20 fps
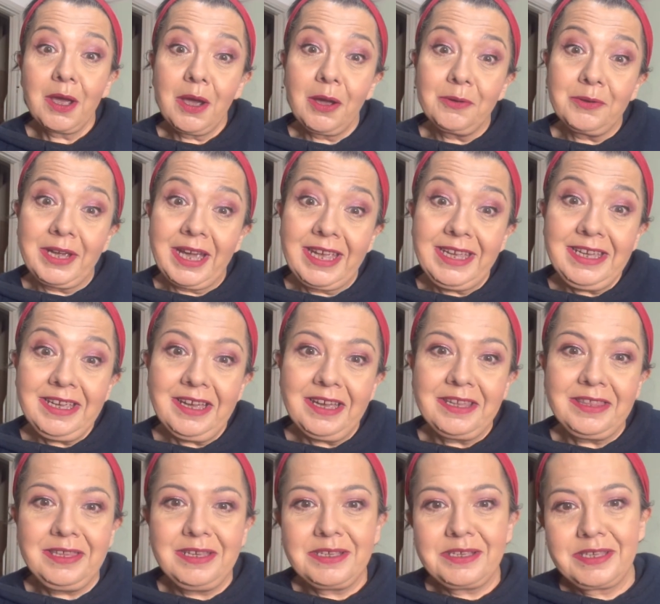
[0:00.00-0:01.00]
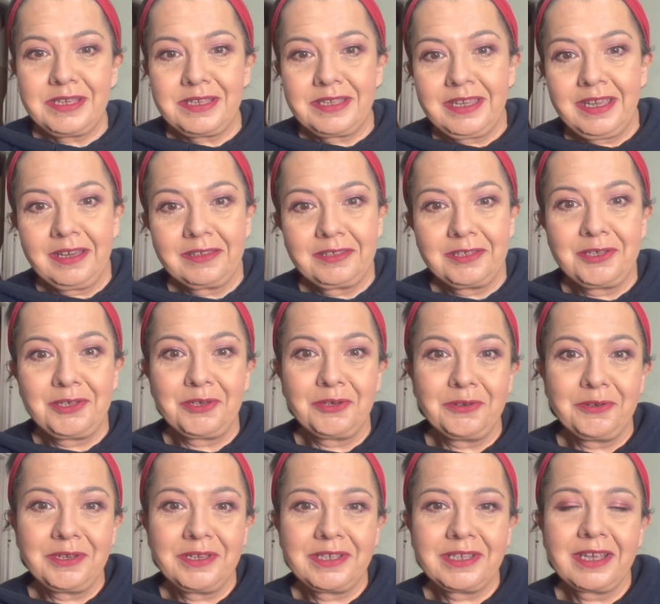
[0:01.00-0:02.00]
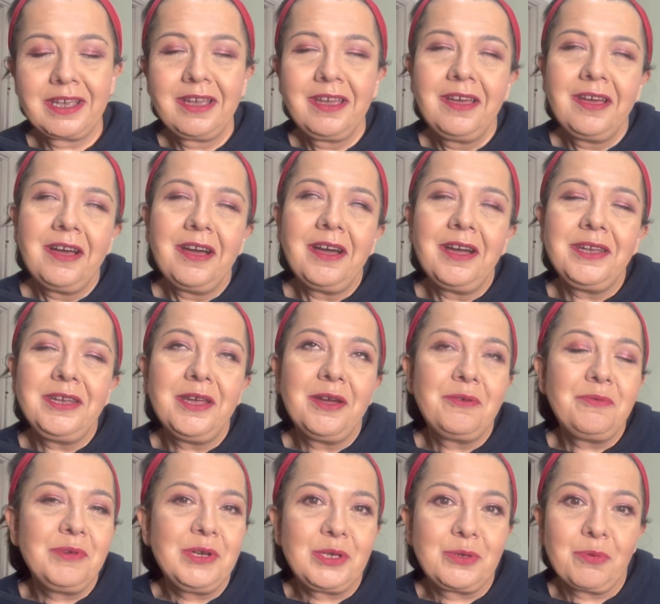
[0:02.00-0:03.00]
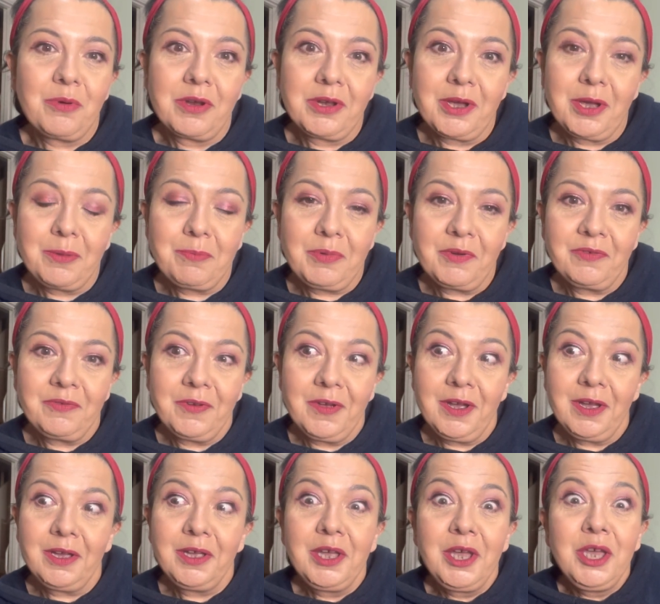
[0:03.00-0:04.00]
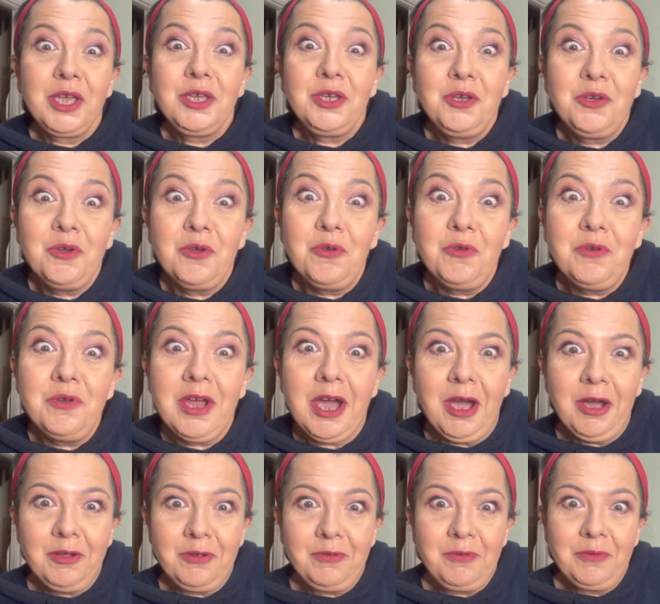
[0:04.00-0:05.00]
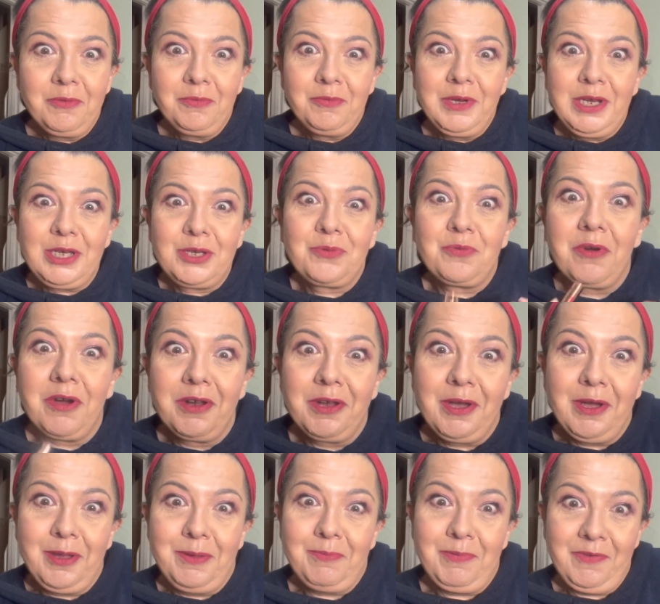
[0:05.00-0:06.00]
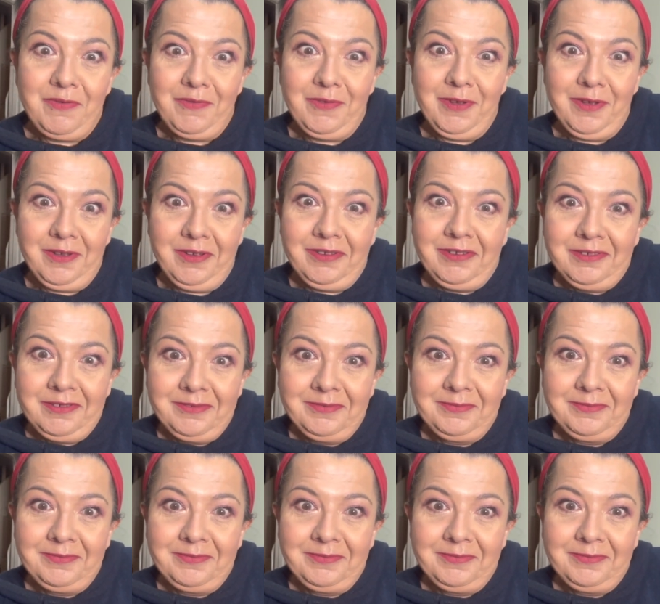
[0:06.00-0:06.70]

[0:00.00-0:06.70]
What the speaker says: Okay, and this is the other choice. I know which one I prefer. You know which one I prefer.